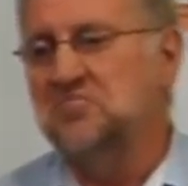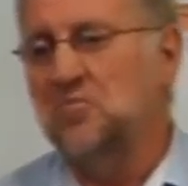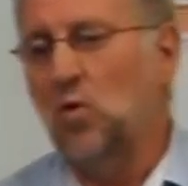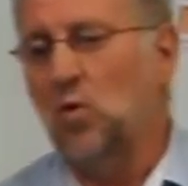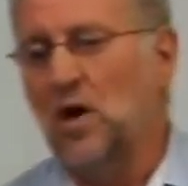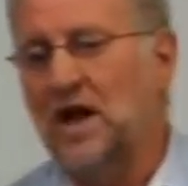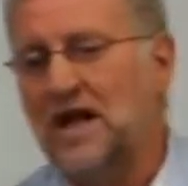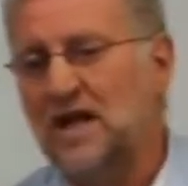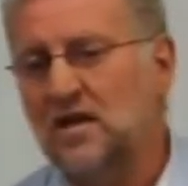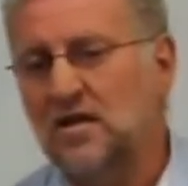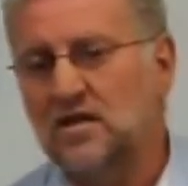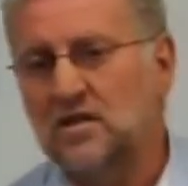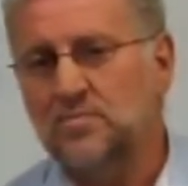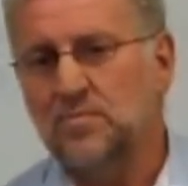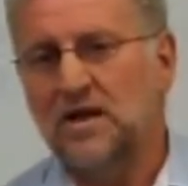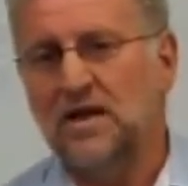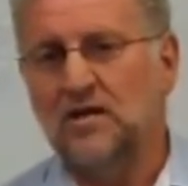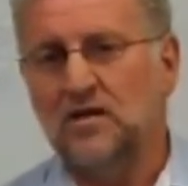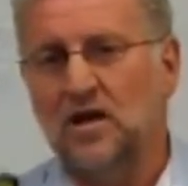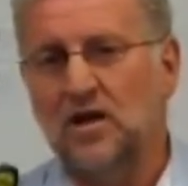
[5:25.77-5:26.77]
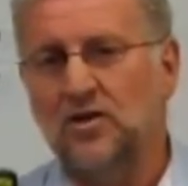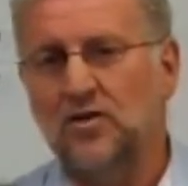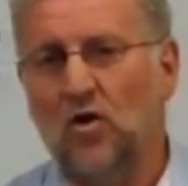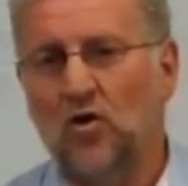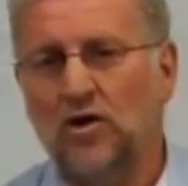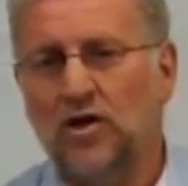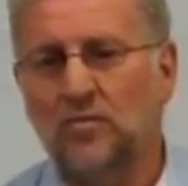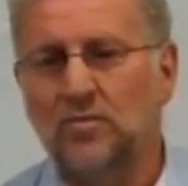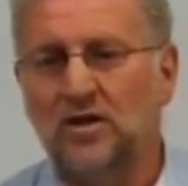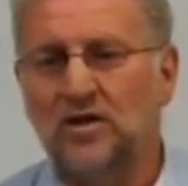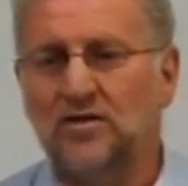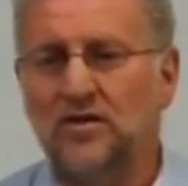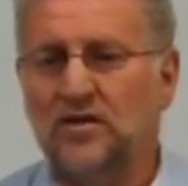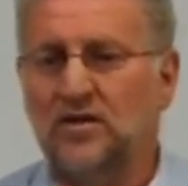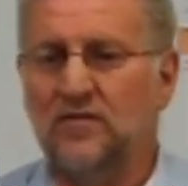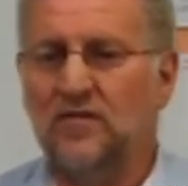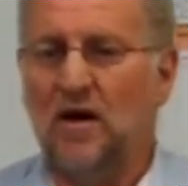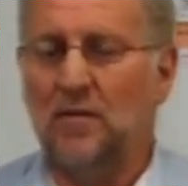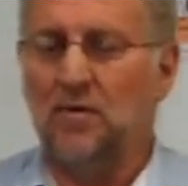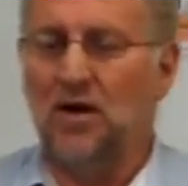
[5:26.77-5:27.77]
week has been a document and
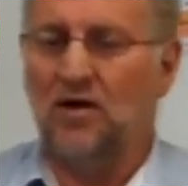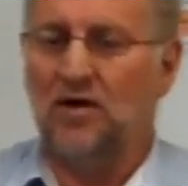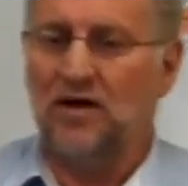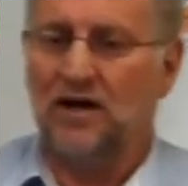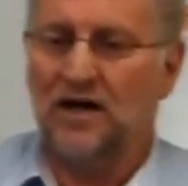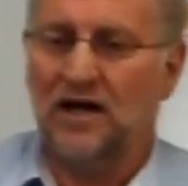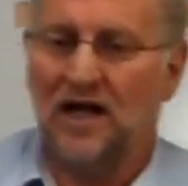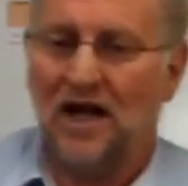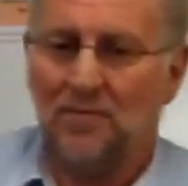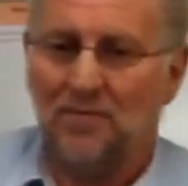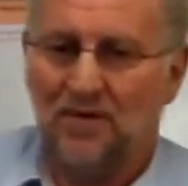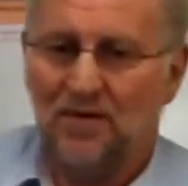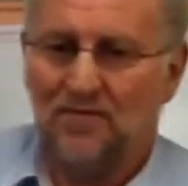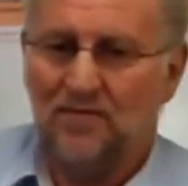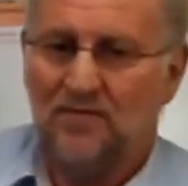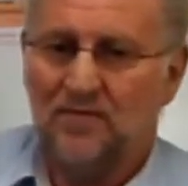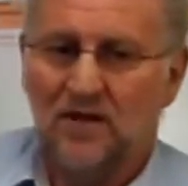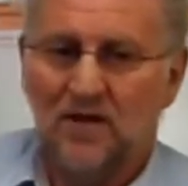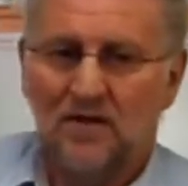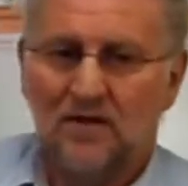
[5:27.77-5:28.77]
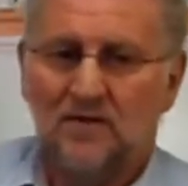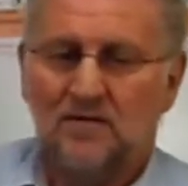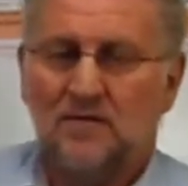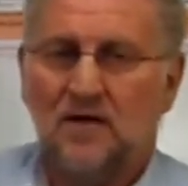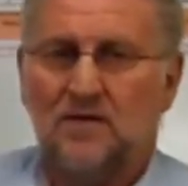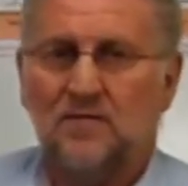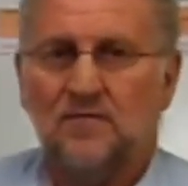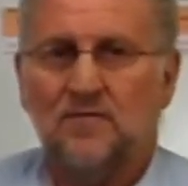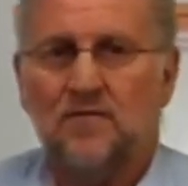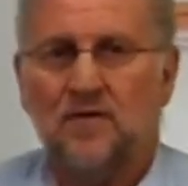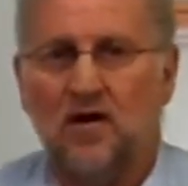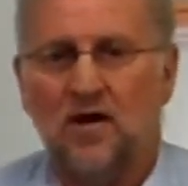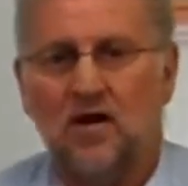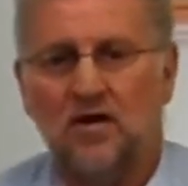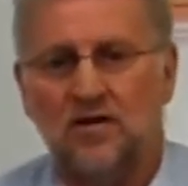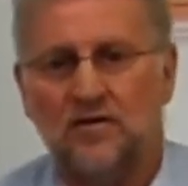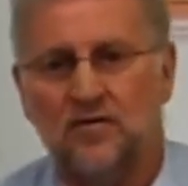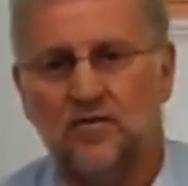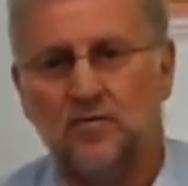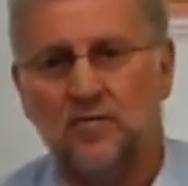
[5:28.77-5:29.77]
you've uploaded a couple of
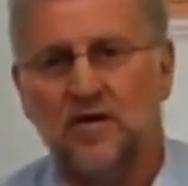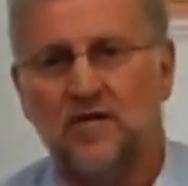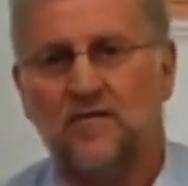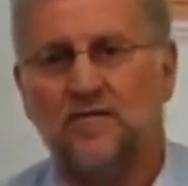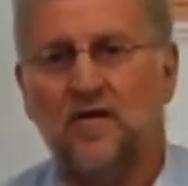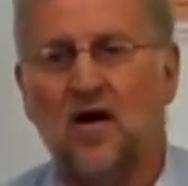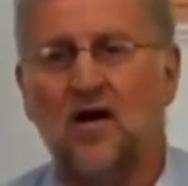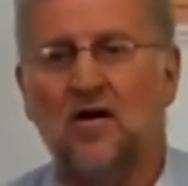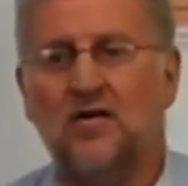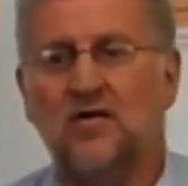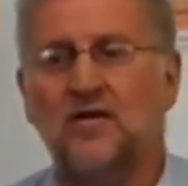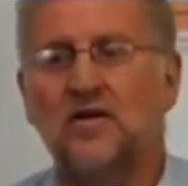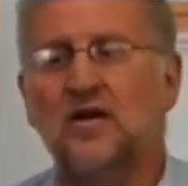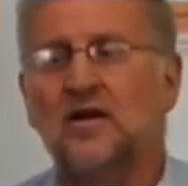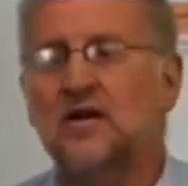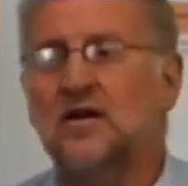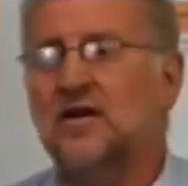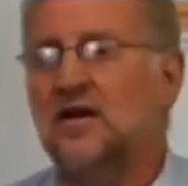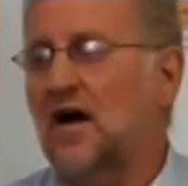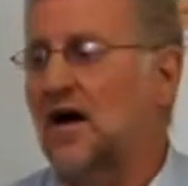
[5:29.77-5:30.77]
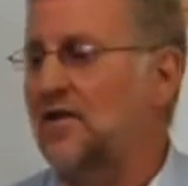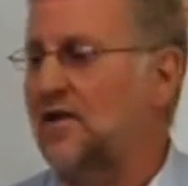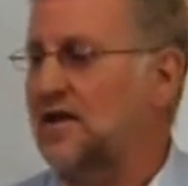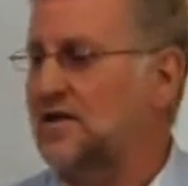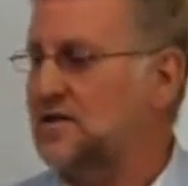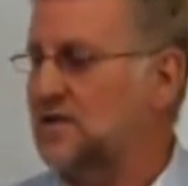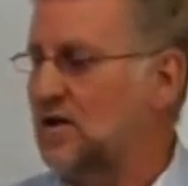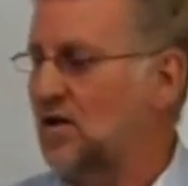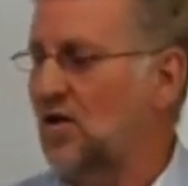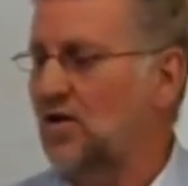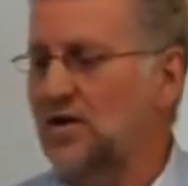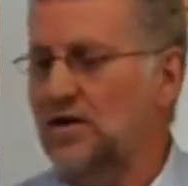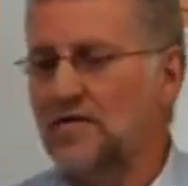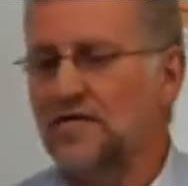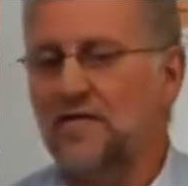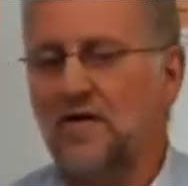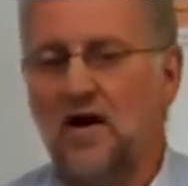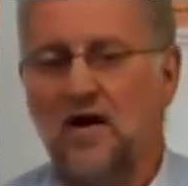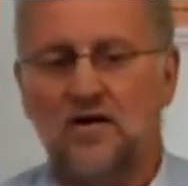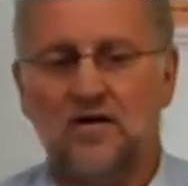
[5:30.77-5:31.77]
photos from your phone and they're still on your
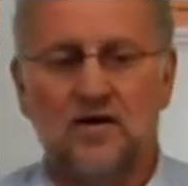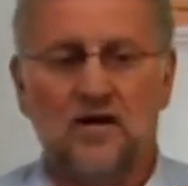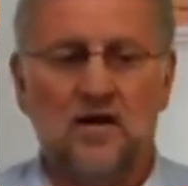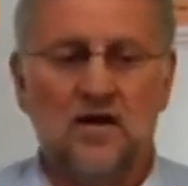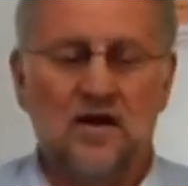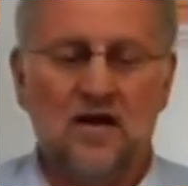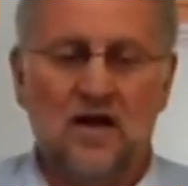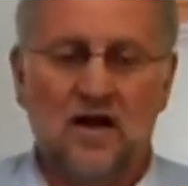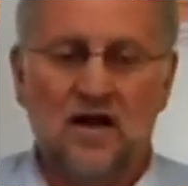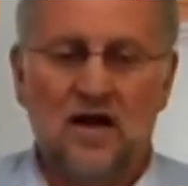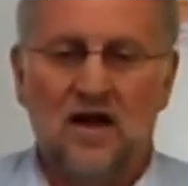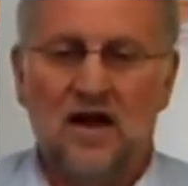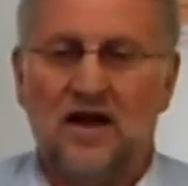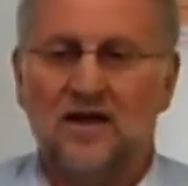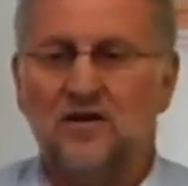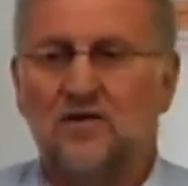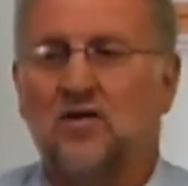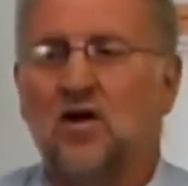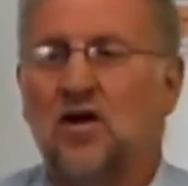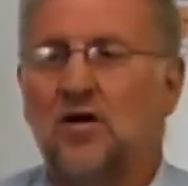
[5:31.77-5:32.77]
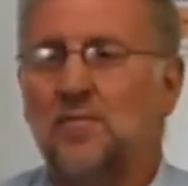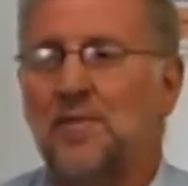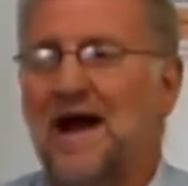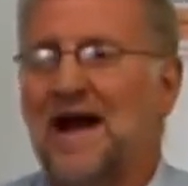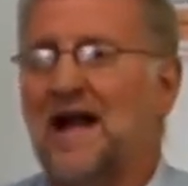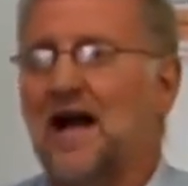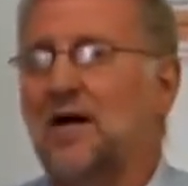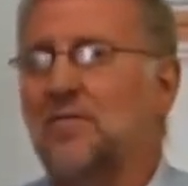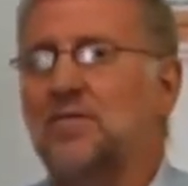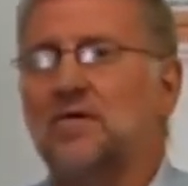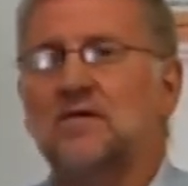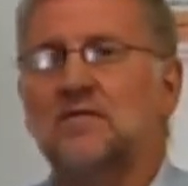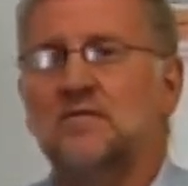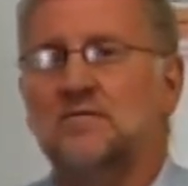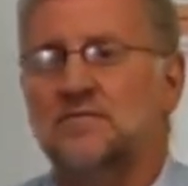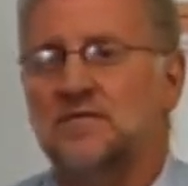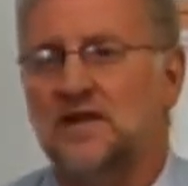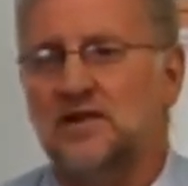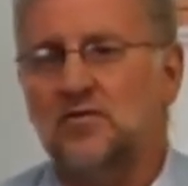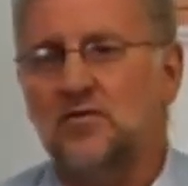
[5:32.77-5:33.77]
phone and you've got a
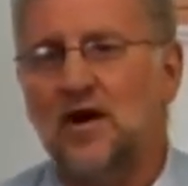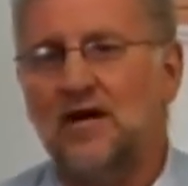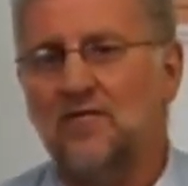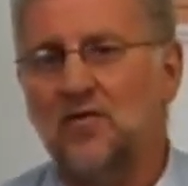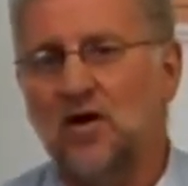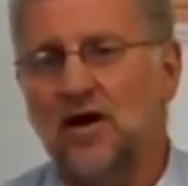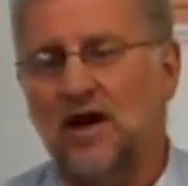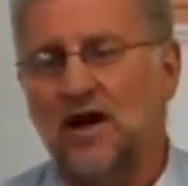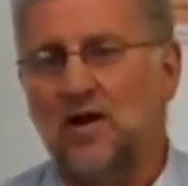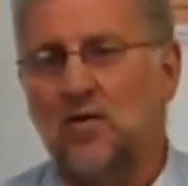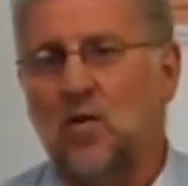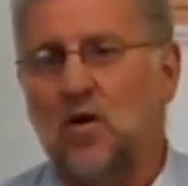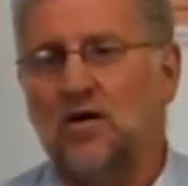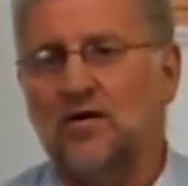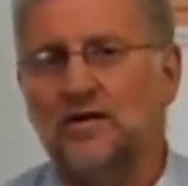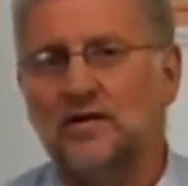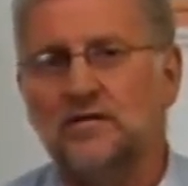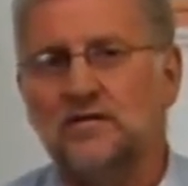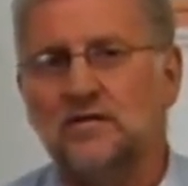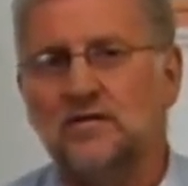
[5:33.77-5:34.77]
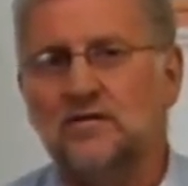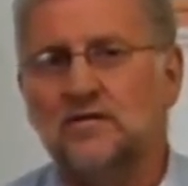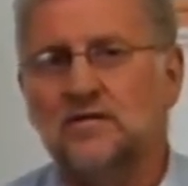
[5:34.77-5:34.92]
backup, then you haven't got any worries.